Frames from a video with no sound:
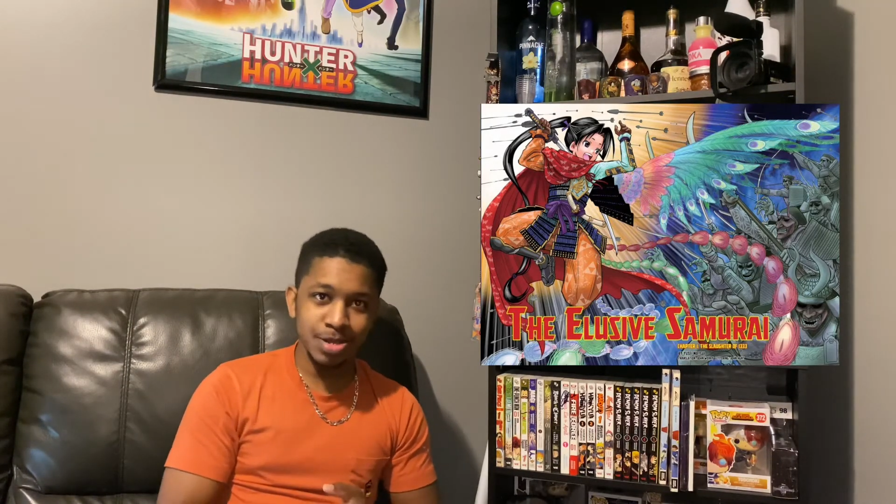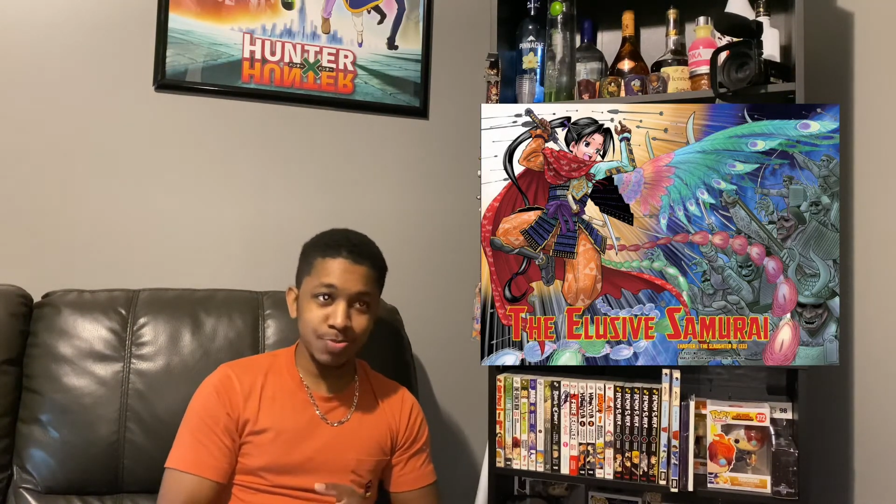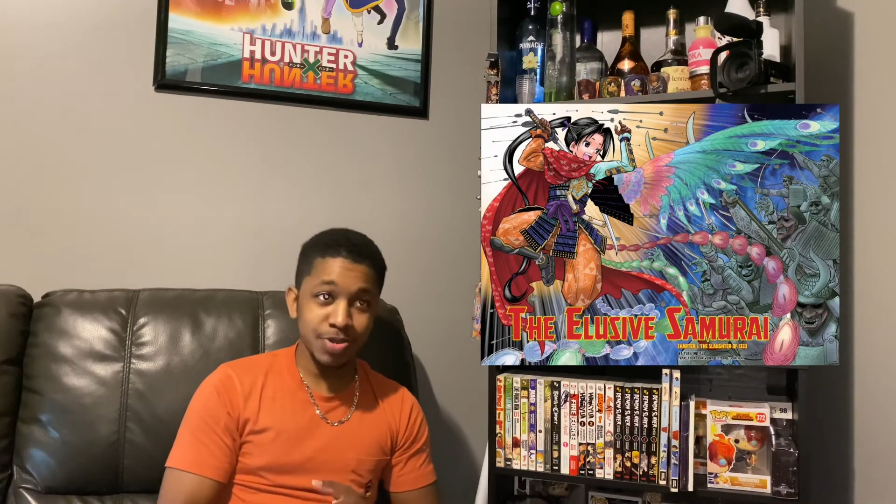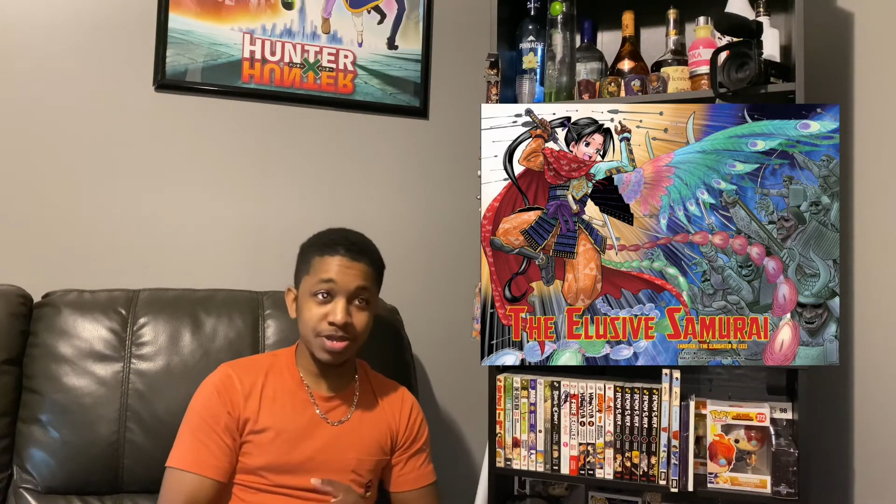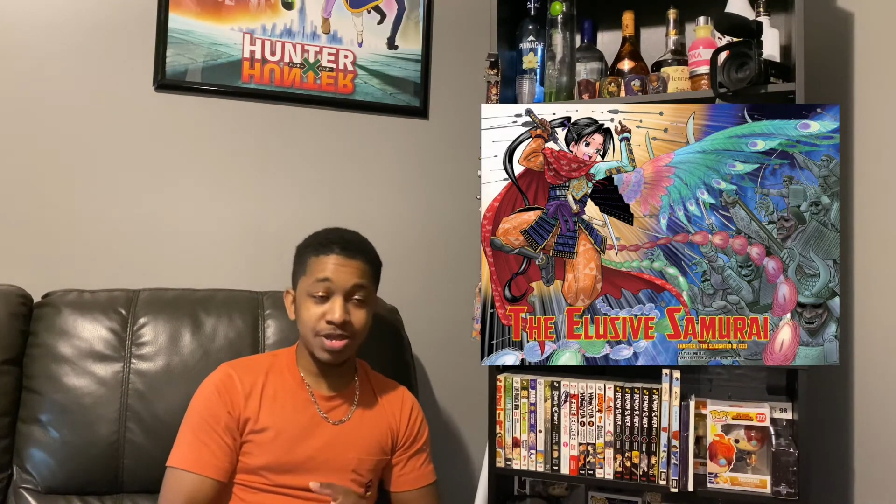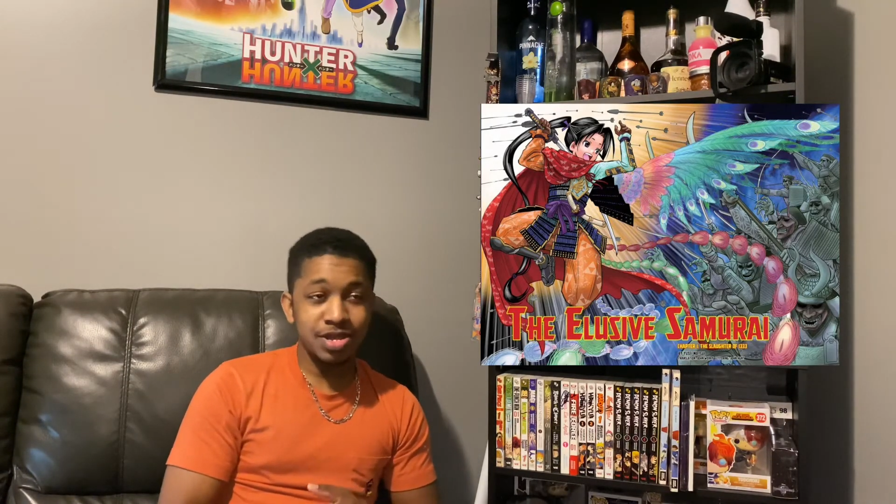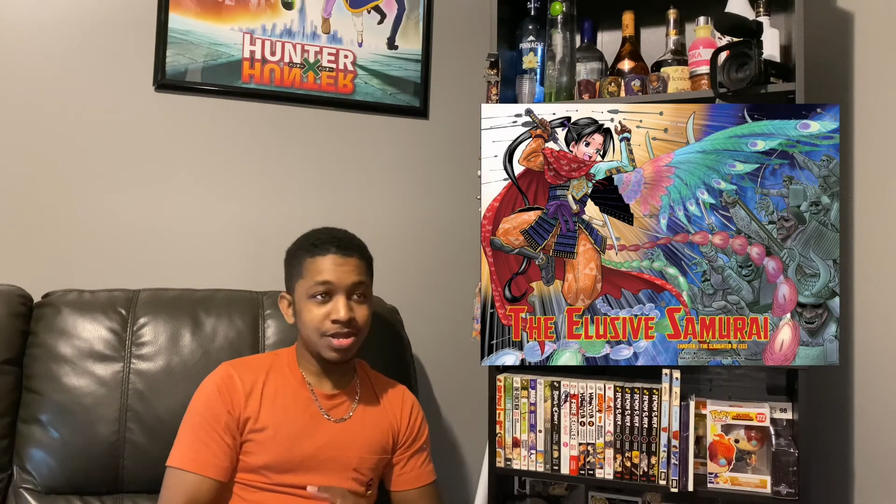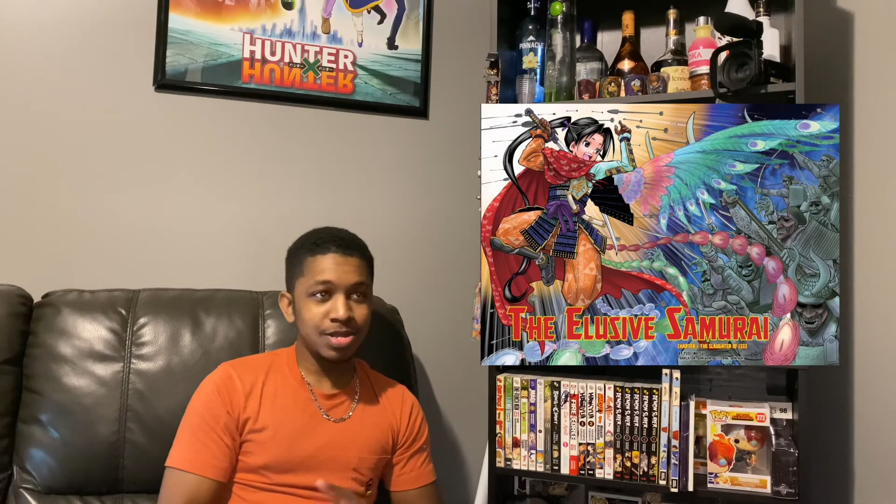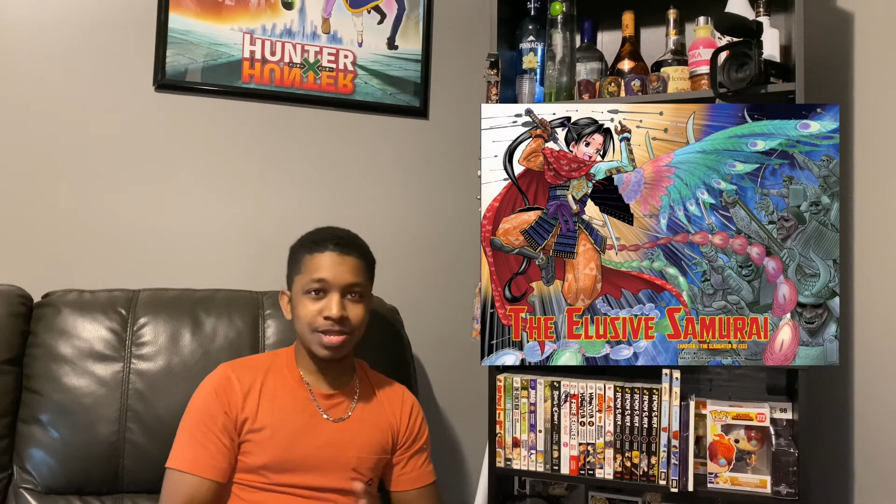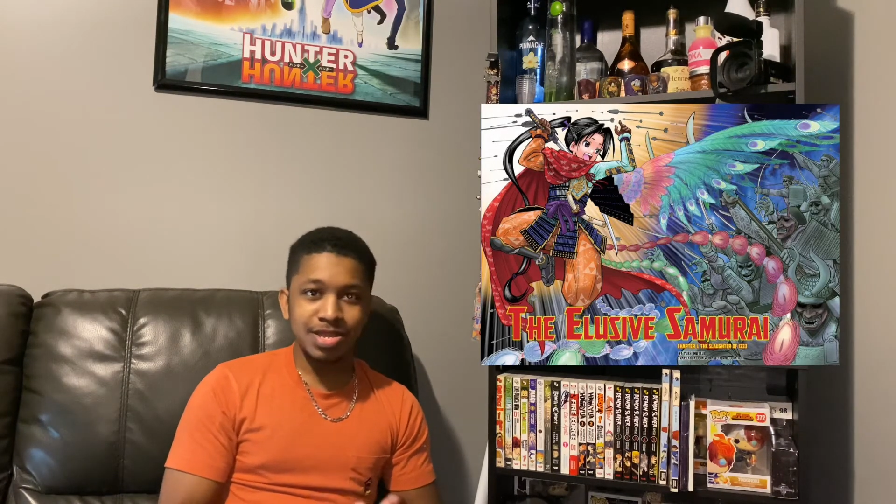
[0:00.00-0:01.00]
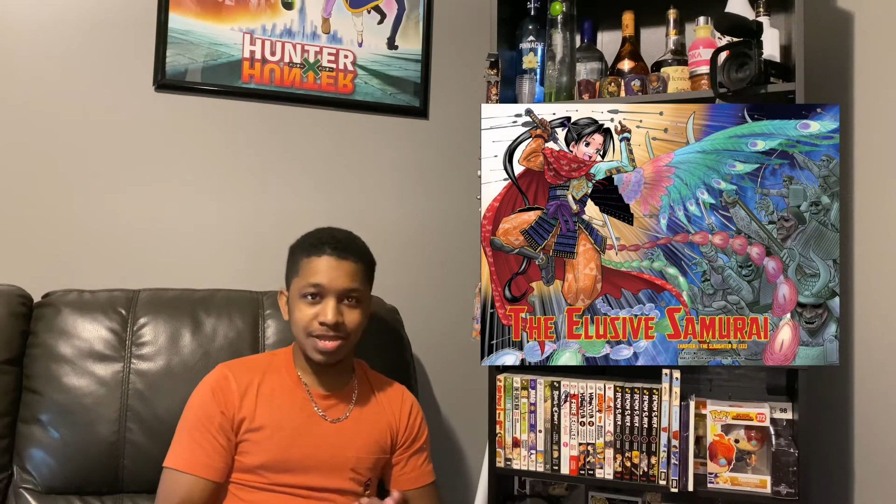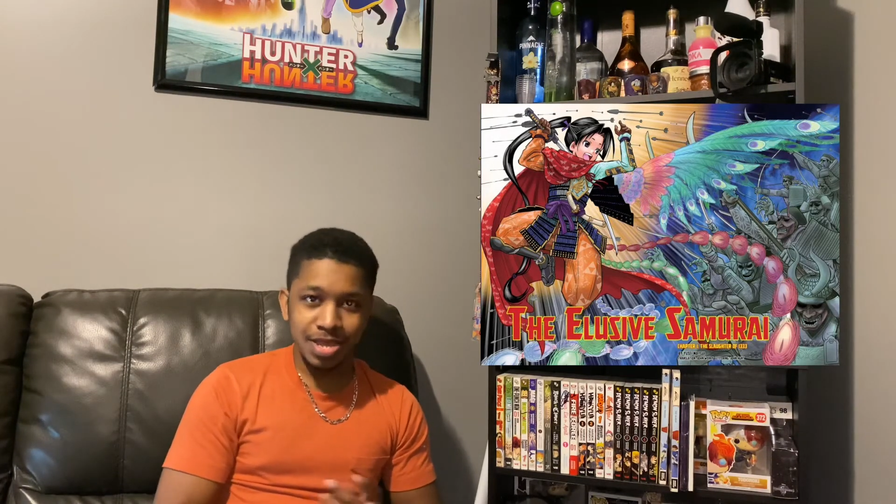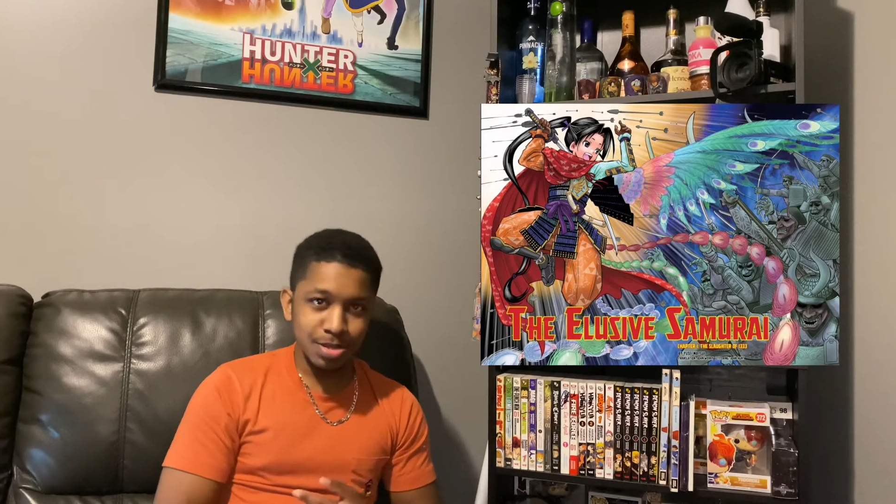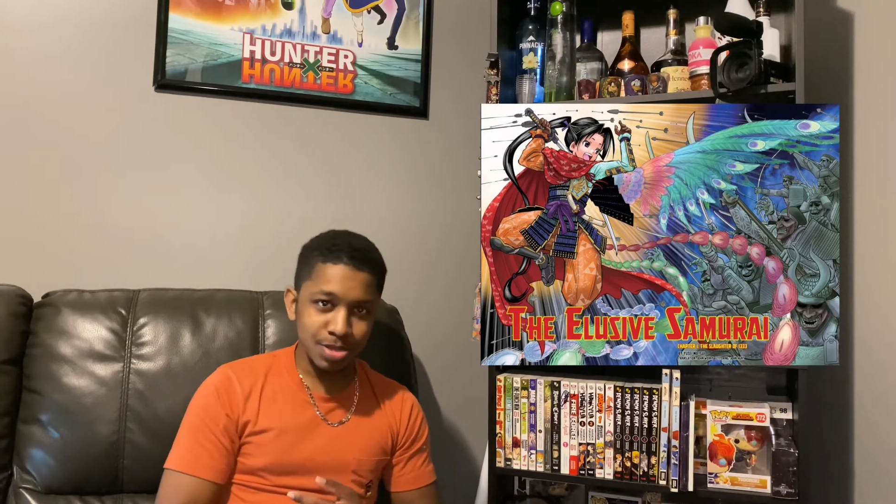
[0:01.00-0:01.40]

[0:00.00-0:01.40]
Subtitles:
But that's not the case.